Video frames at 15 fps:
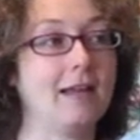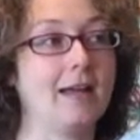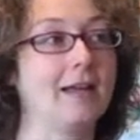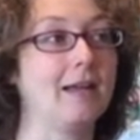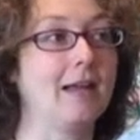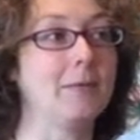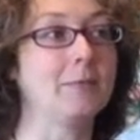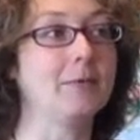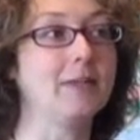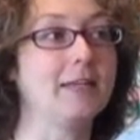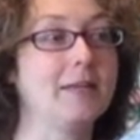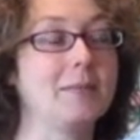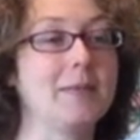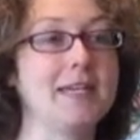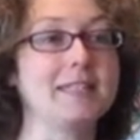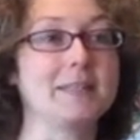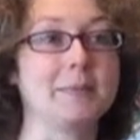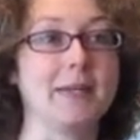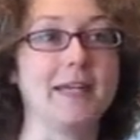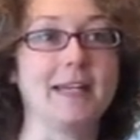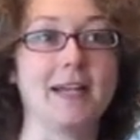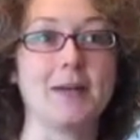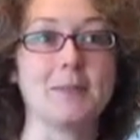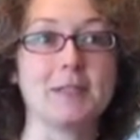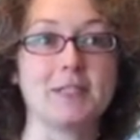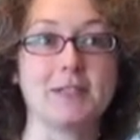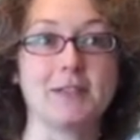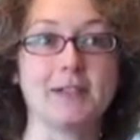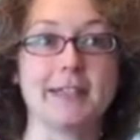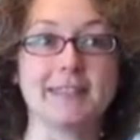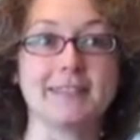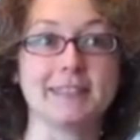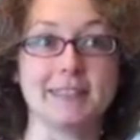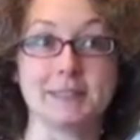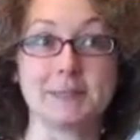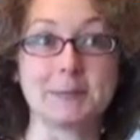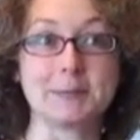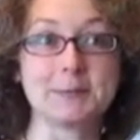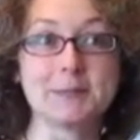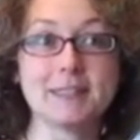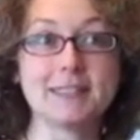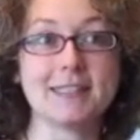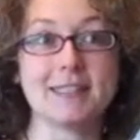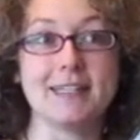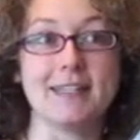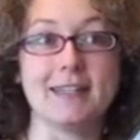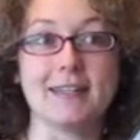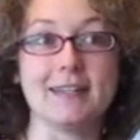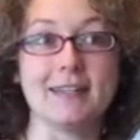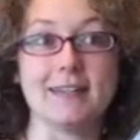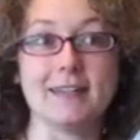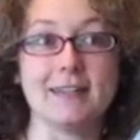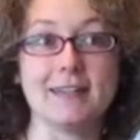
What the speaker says: I'm really amazed by how much you guys do and